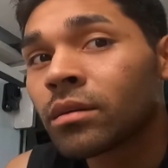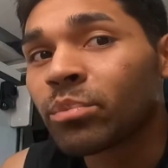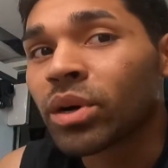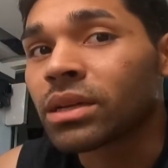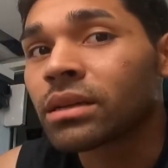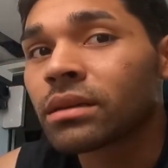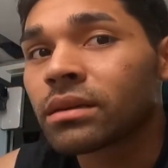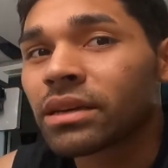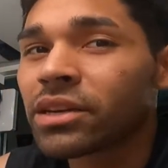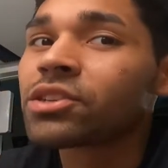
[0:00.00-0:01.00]
but
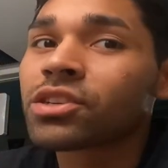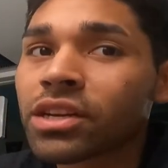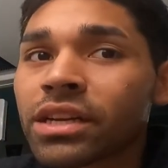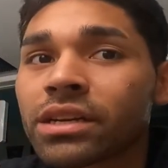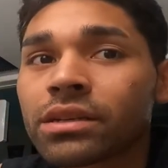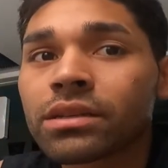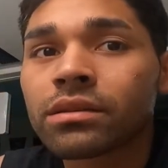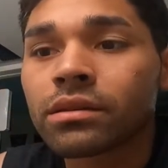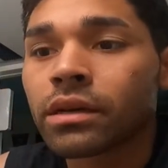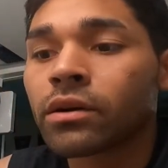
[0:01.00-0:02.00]
gears are gears,
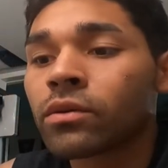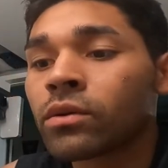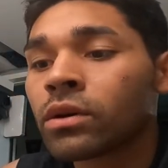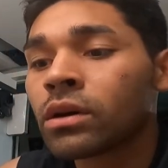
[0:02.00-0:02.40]
you know?